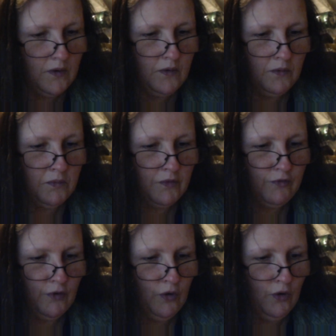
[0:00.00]
Number
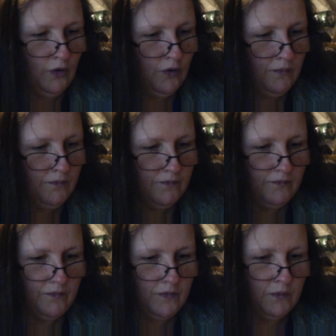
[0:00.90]
4,
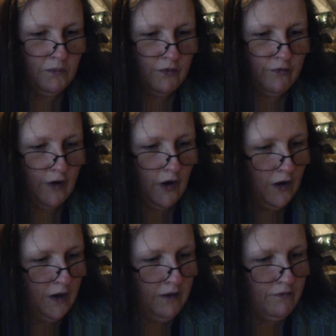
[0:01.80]
number
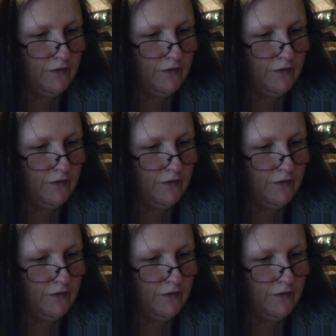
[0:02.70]
5.